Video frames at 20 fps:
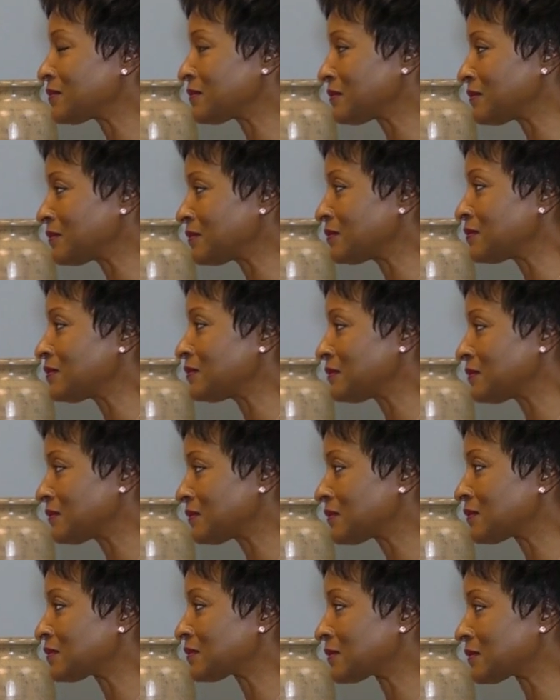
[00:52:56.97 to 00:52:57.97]

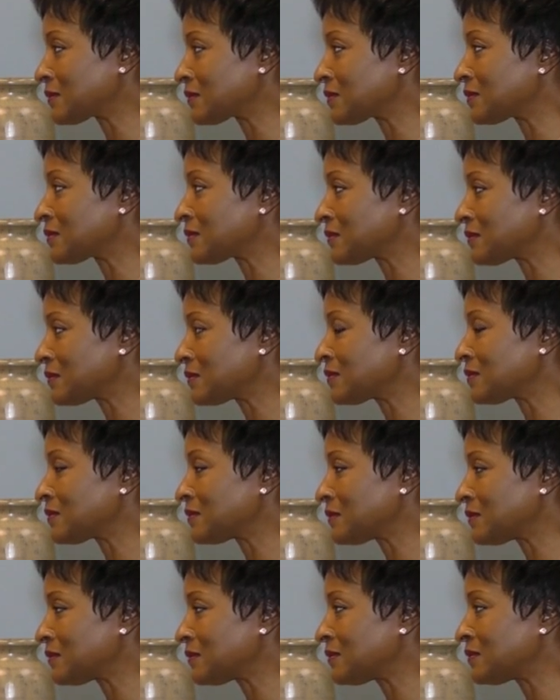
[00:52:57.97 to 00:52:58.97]

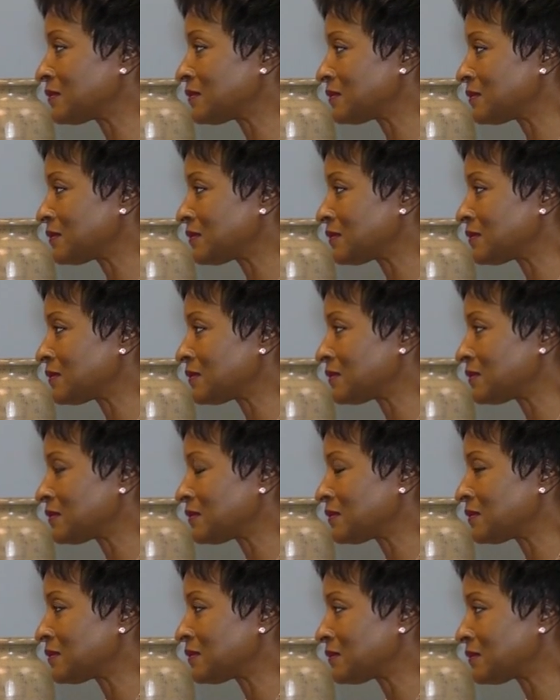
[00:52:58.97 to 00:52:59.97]

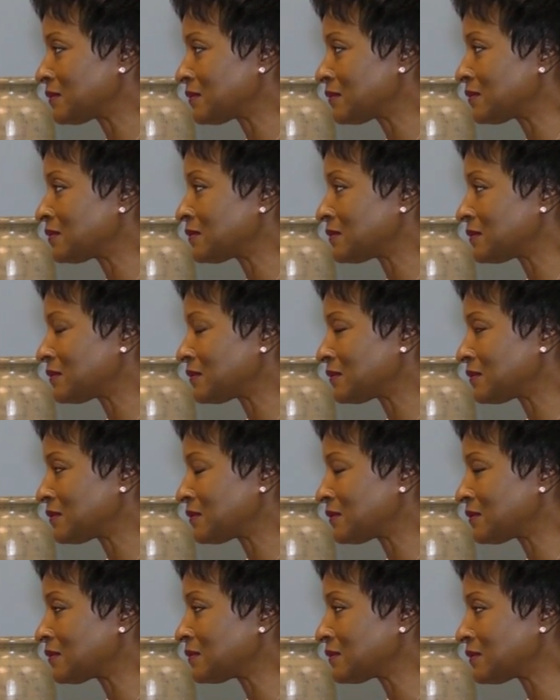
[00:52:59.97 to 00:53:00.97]

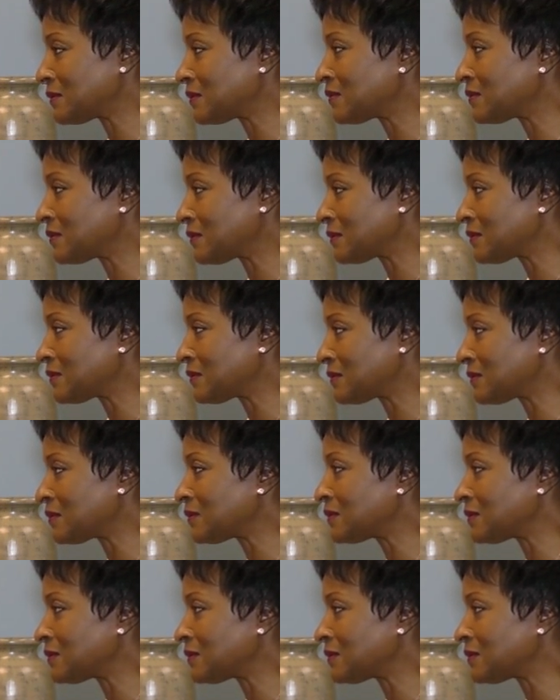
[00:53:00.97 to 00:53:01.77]
No words are spoken by the person on screen.